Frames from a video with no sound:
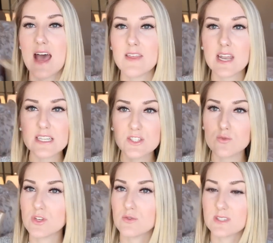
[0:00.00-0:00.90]
And then as
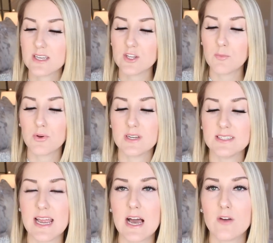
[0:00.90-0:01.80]
you use it and you put it
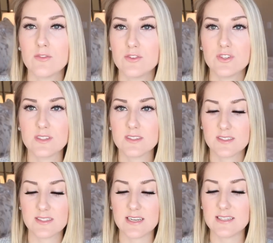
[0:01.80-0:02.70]
down, you just
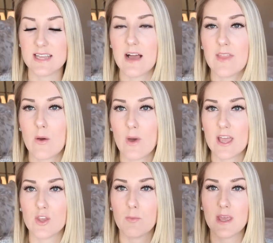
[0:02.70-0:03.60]
sit it down that
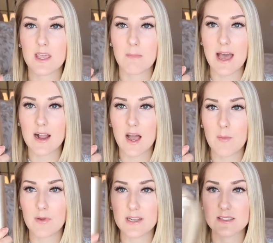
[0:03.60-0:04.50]
way. You pick it back
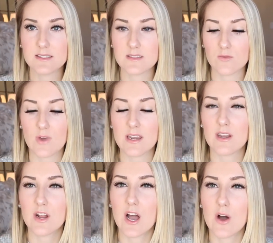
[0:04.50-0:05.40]
up and it's ready
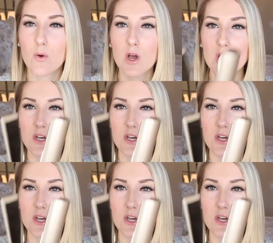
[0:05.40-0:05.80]
to go.